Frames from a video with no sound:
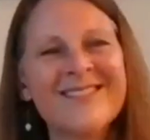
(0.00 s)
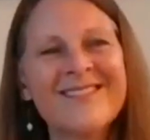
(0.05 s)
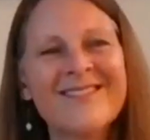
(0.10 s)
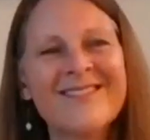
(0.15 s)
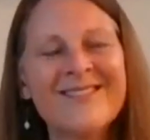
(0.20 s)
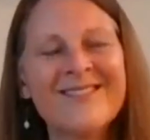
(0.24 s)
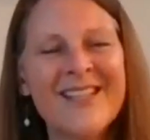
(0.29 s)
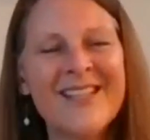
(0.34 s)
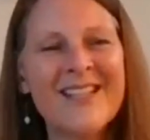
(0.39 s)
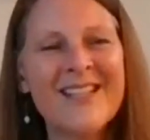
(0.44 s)

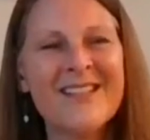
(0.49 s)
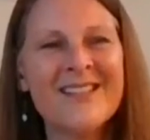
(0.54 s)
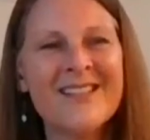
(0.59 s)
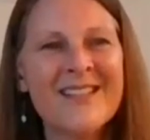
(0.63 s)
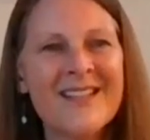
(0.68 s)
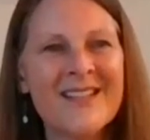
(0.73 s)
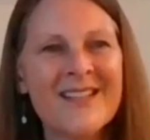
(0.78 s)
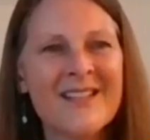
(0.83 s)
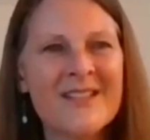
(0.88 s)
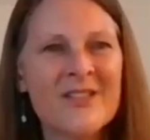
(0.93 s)
when
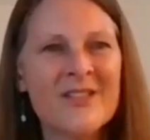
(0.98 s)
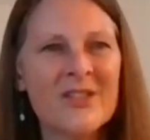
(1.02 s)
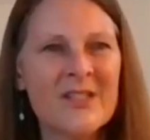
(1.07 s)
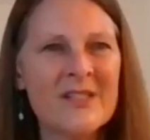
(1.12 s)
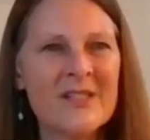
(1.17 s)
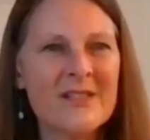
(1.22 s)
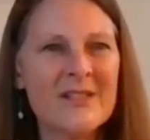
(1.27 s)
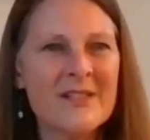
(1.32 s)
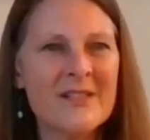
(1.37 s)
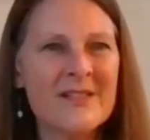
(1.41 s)
the
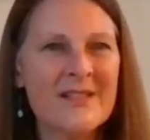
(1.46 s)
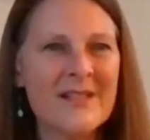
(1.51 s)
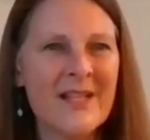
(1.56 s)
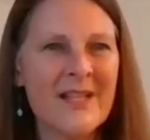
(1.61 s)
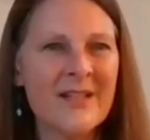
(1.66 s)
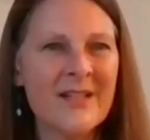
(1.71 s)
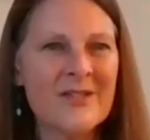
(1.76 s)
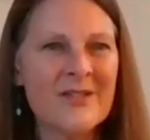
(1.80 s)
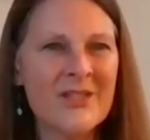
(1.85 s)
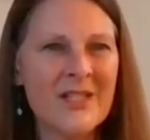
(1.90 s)
Jesus
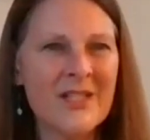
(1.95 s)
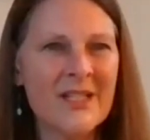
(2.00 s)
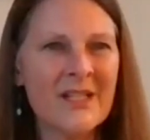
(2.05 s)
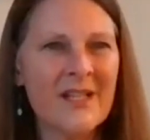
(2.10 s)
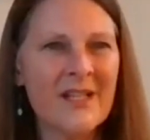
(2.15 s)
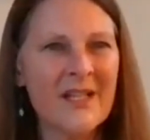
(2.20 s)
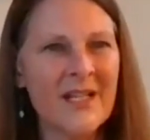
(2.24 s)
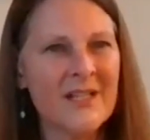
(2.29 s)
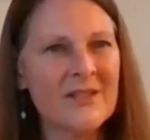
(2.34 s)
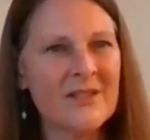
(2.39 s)
energy and
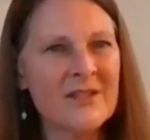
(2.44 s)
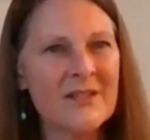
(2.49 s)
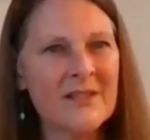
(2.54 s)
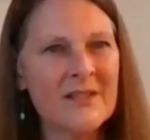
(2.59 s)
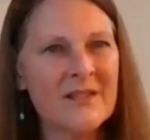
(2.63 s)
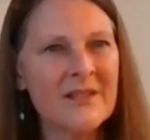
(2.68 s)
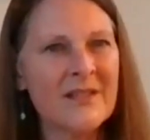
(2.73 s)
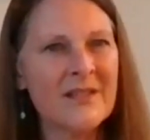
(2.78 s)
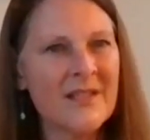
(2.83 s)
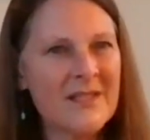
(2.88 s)
connection,